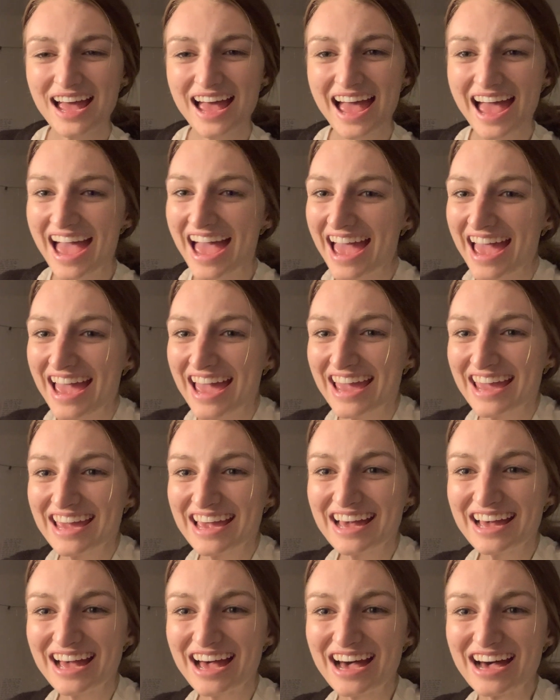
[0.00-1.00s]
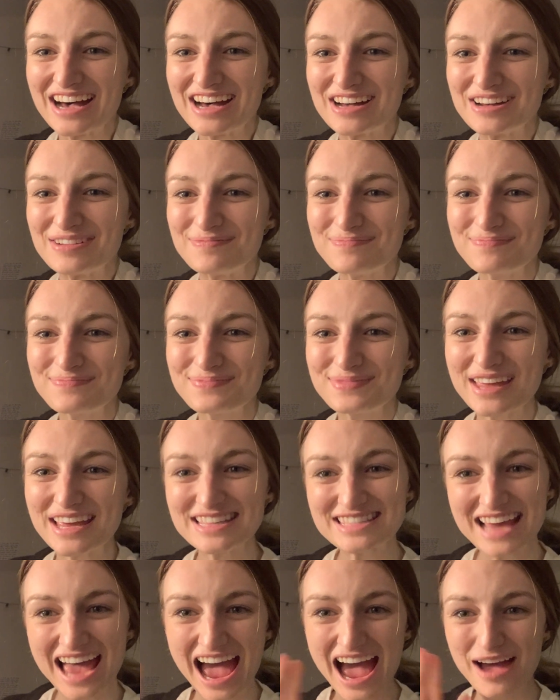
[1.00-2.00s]
Hey,
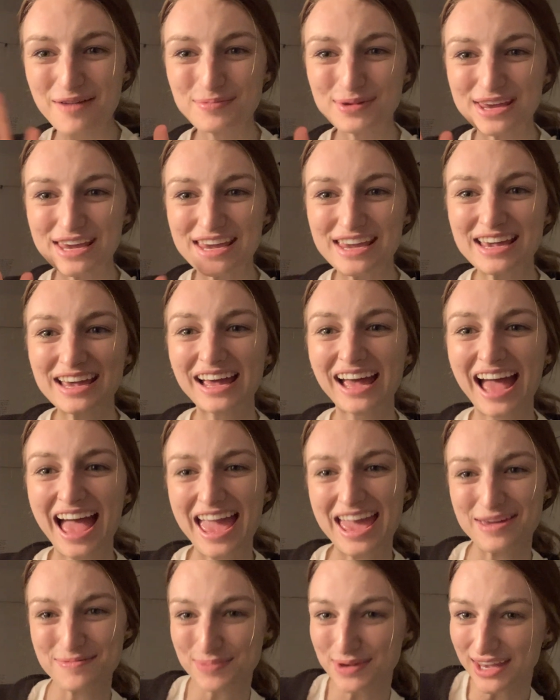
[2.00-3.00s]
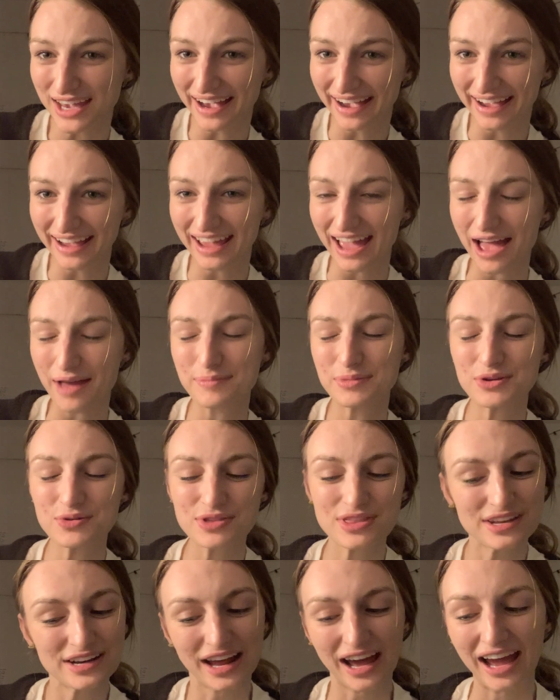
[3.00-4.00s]
it's Abby, ABI, Abby with
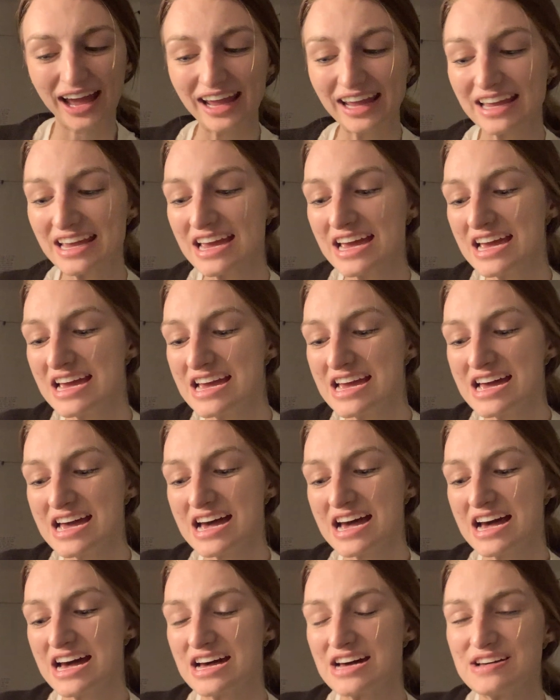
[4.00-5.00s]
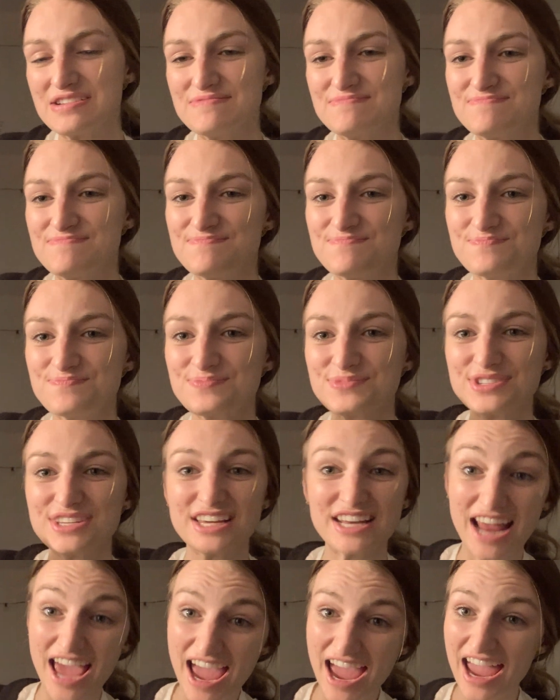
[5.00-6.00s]
an I.
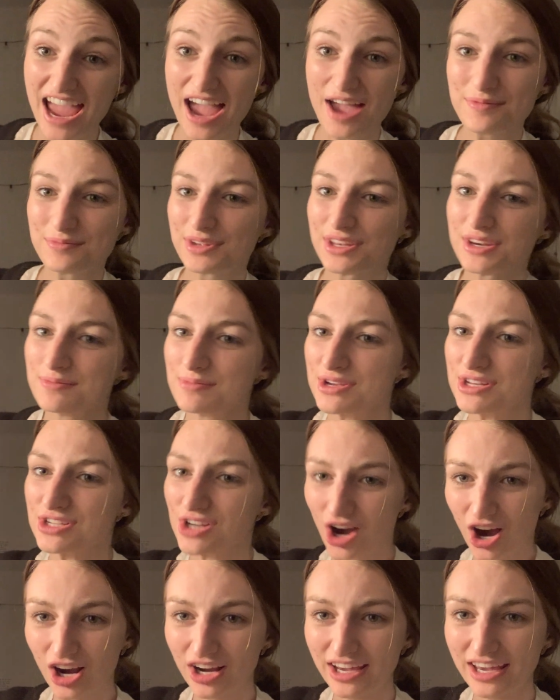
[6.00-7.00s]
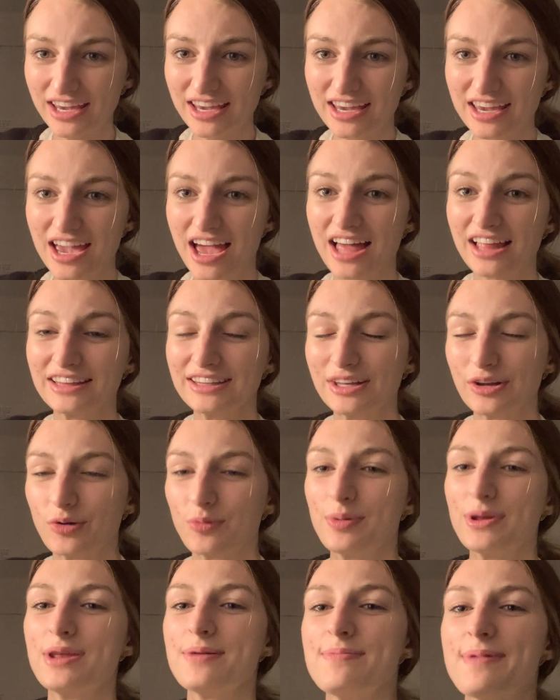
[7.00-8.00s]
Today I'm going to be talking a little
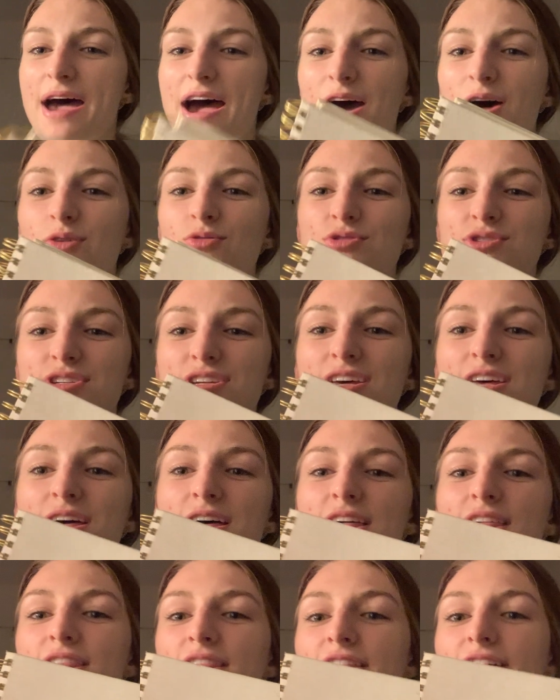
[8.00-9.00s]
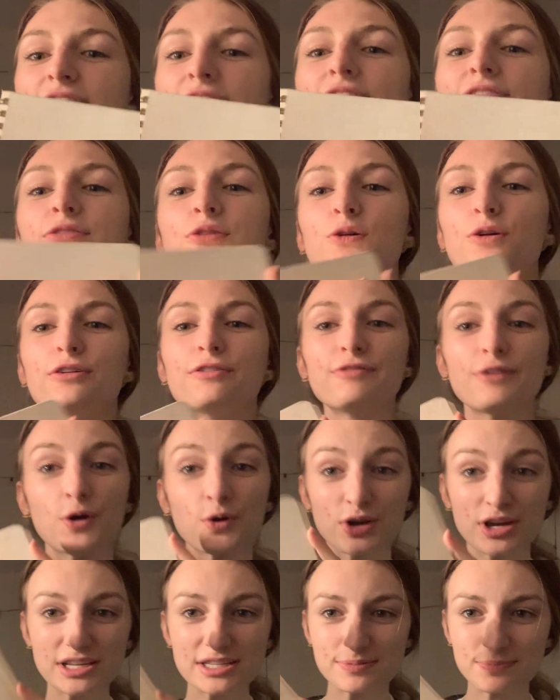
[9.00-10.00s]
bit about the Full
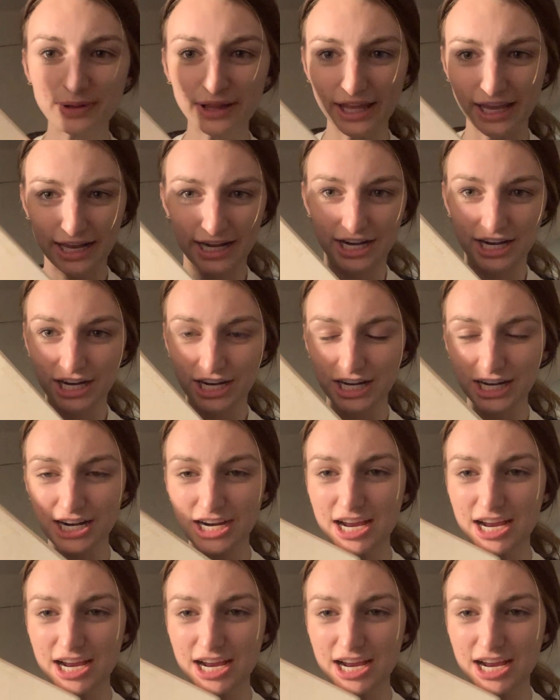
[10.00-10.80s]
Focus Planner,